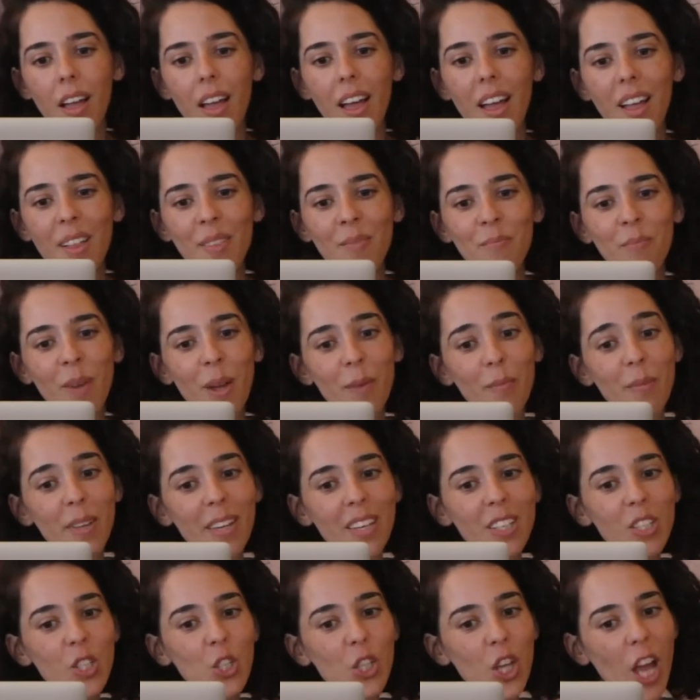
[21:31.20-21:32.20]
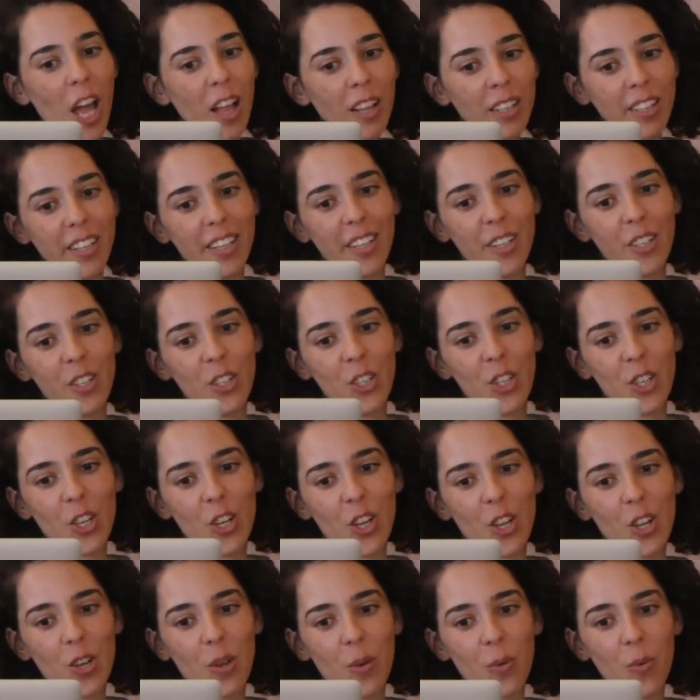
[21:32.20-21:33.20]
And my biggest challenge
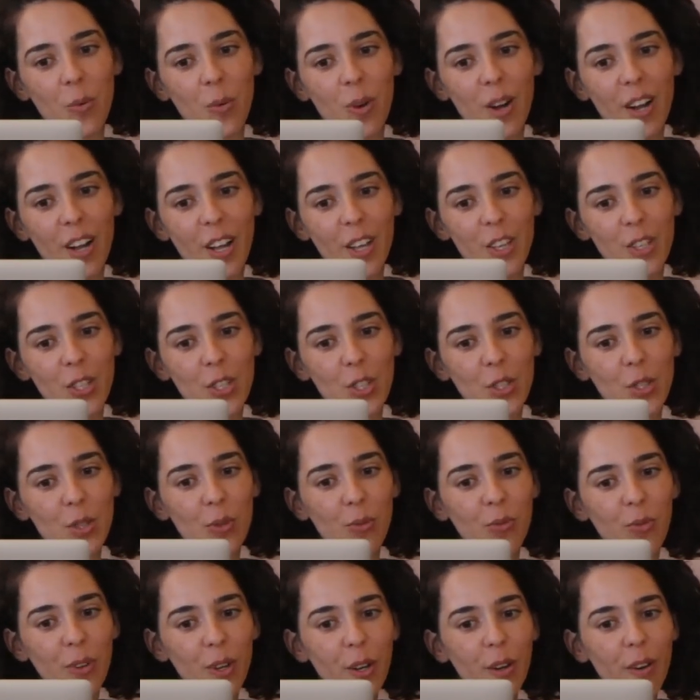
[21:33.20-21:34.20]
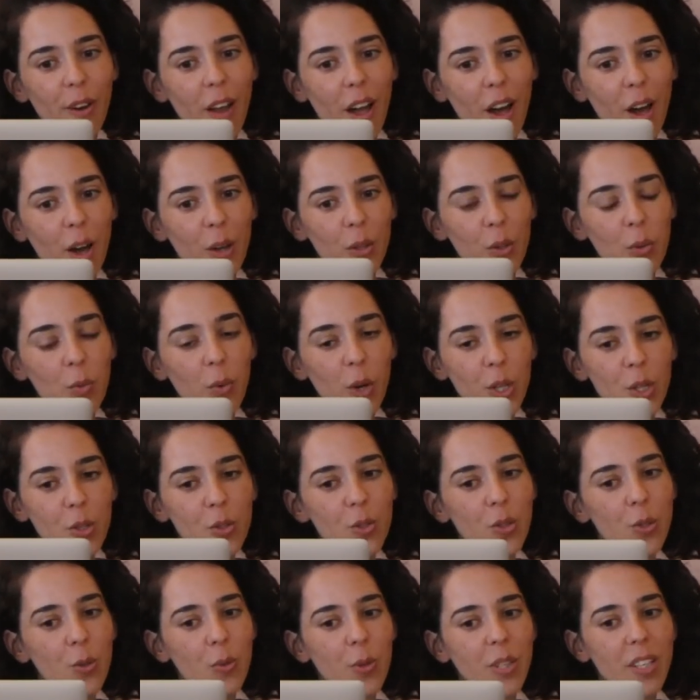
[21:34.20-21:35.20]
was to figure out what to
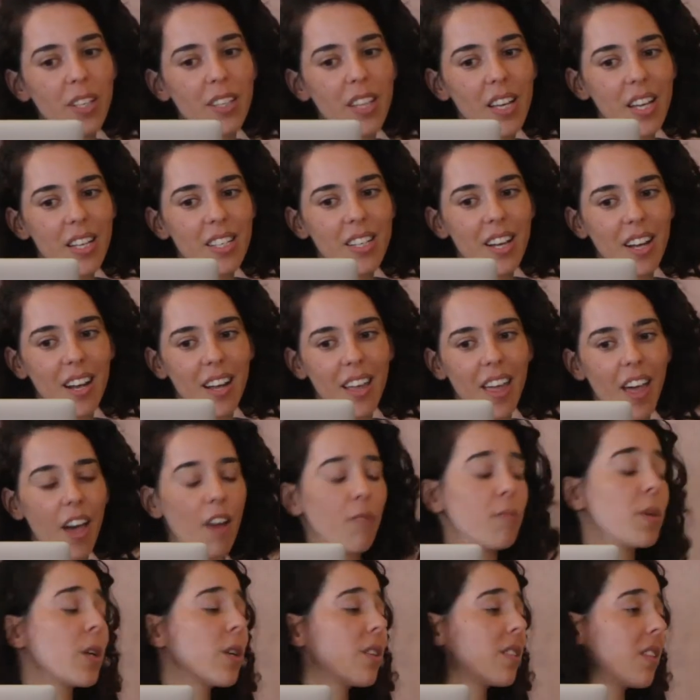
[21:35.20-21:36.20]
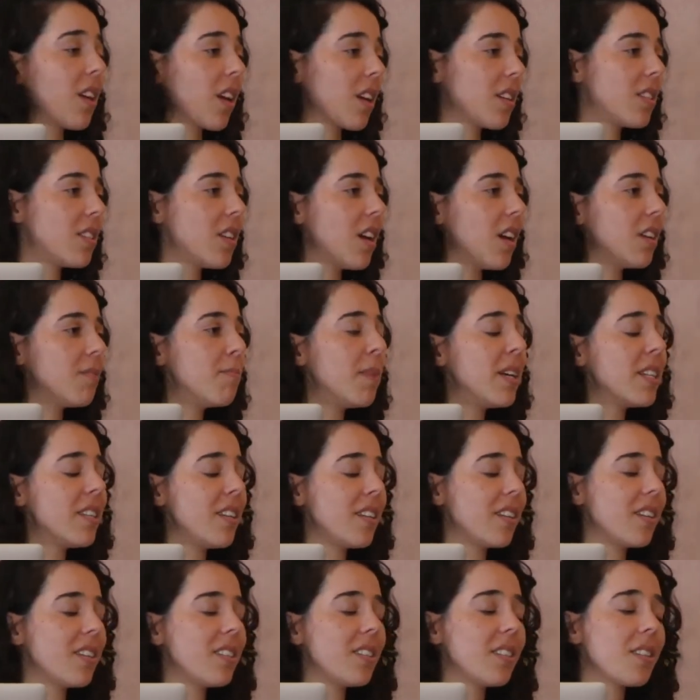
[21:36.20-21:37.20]
do with the data I have, because like I said, my
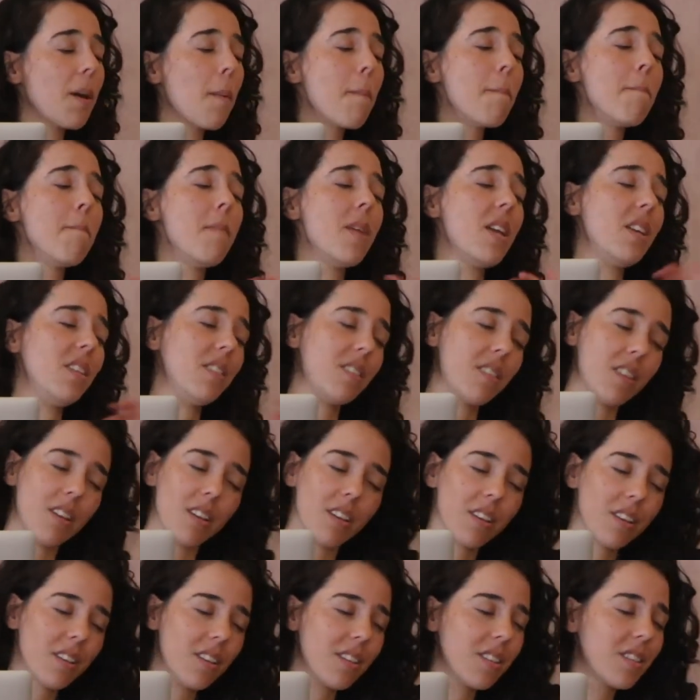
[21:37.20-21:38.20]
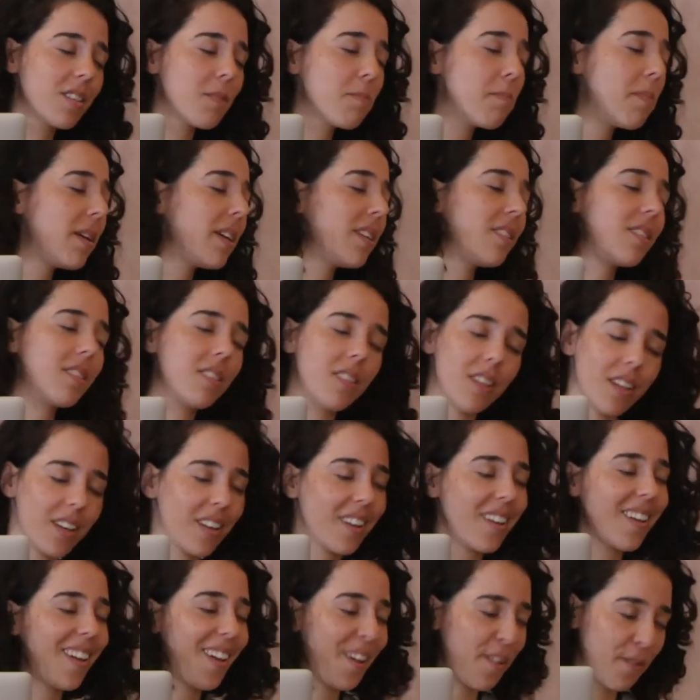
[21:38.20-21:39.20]
data is amazing. It's the best
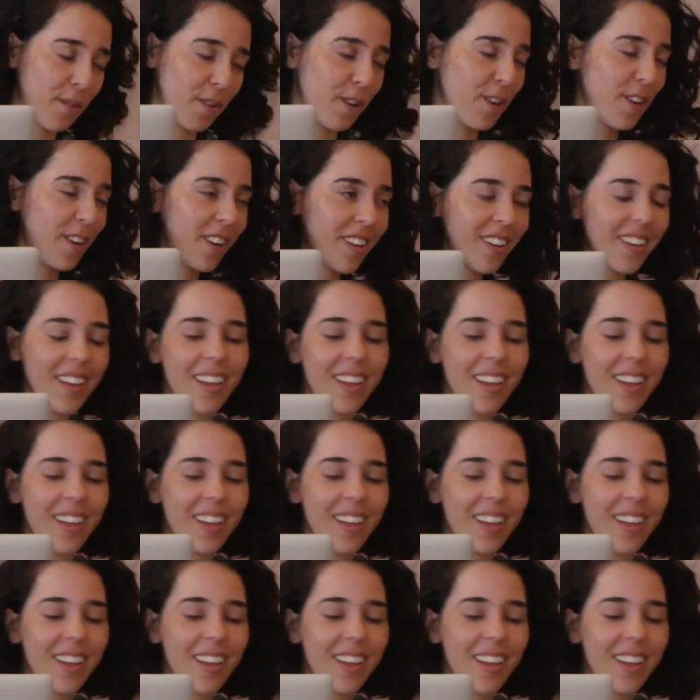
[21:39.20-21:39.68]
data ever.